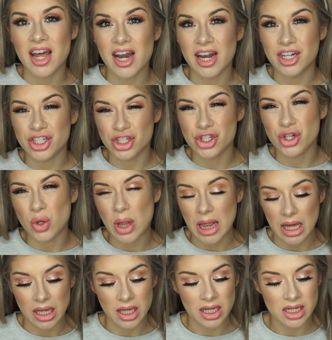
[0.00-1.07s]
and I just don't
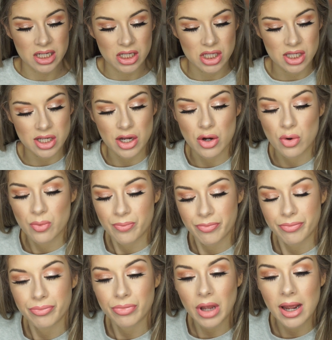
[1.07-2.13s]
like it. So
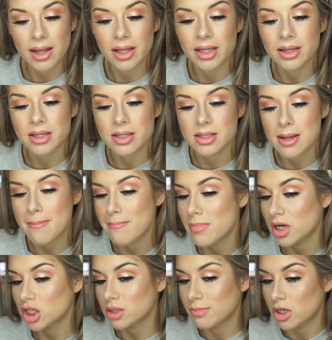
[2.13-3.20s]
I like this
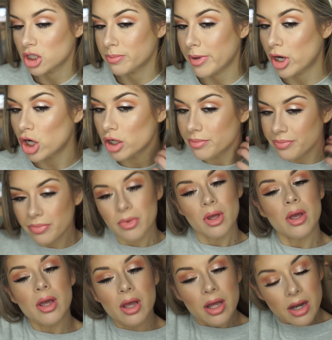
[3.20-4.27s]
much, much better.
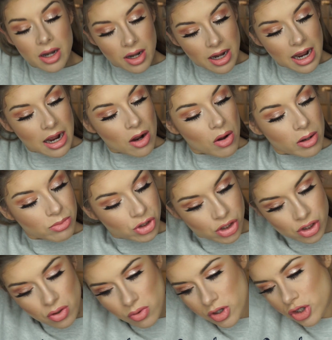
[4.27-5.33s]
Now I'm
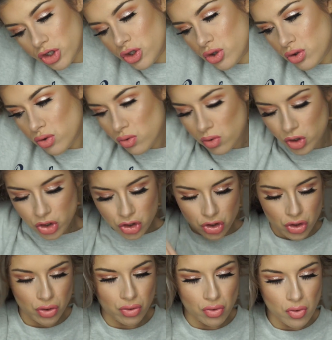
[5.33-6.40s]
just going to
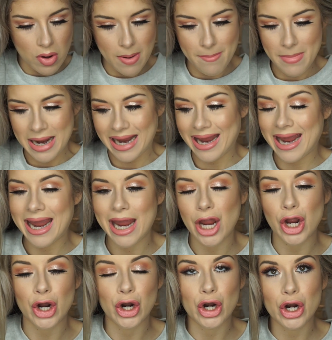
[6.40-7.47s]
do my
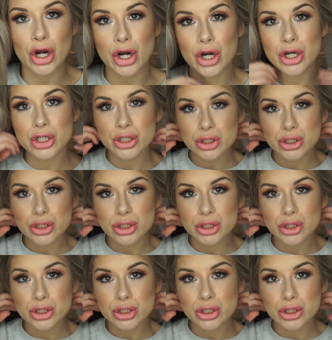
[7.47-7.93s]
hair.